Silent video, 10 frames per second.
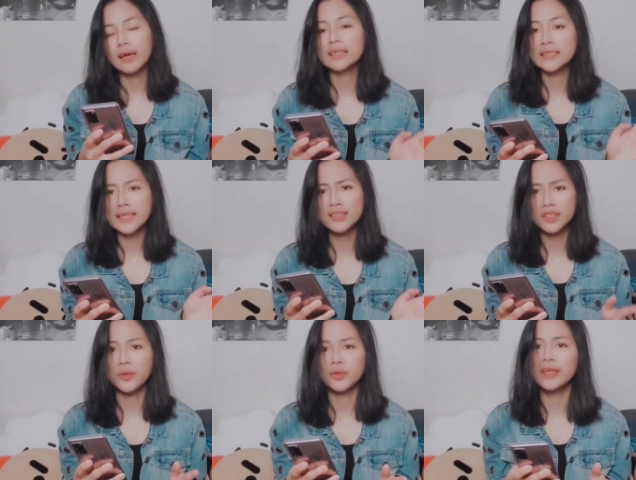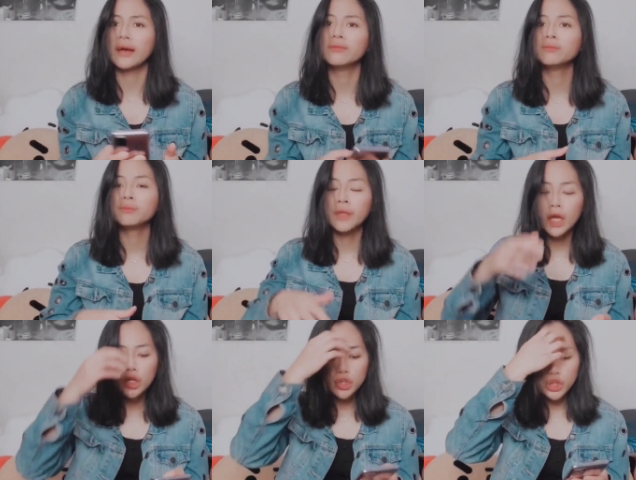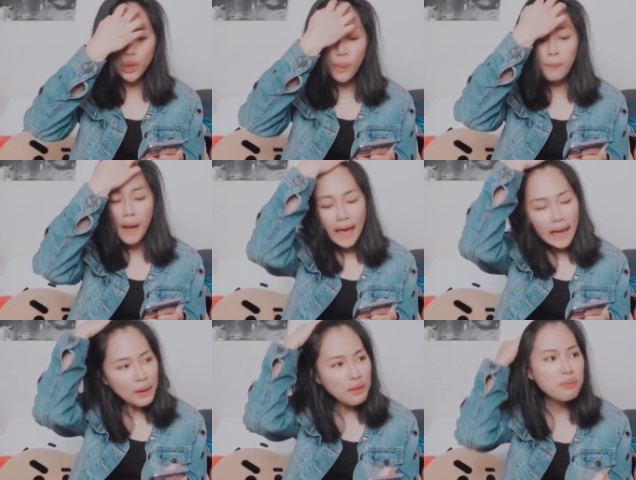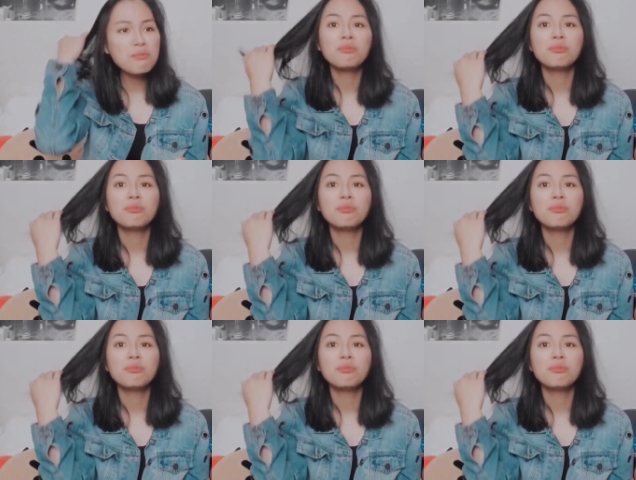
Yeah. So my